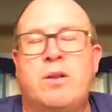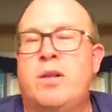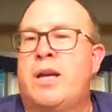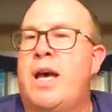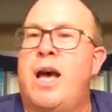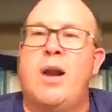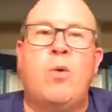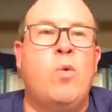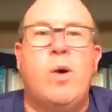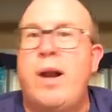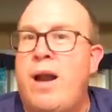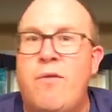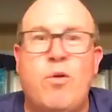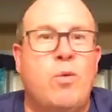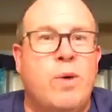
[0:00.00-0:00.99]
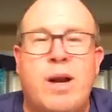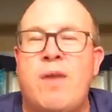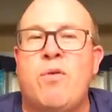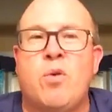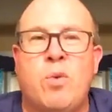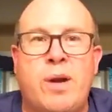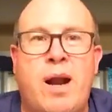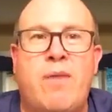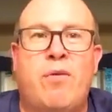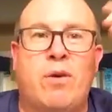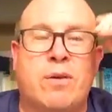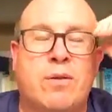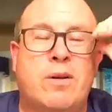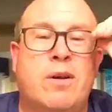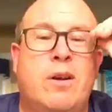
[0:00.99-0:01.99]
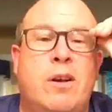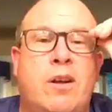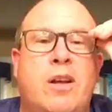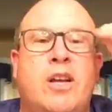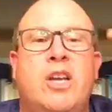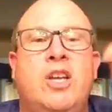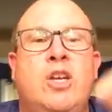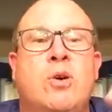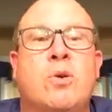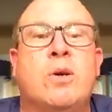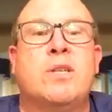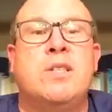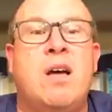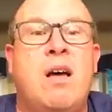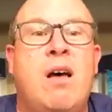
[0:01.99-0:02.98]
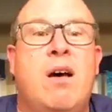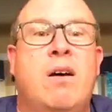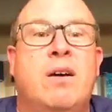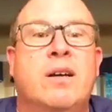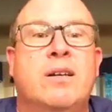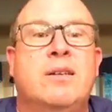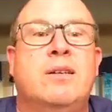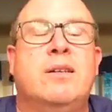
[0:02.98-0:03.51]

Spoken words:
the kind of whatever. Your tongue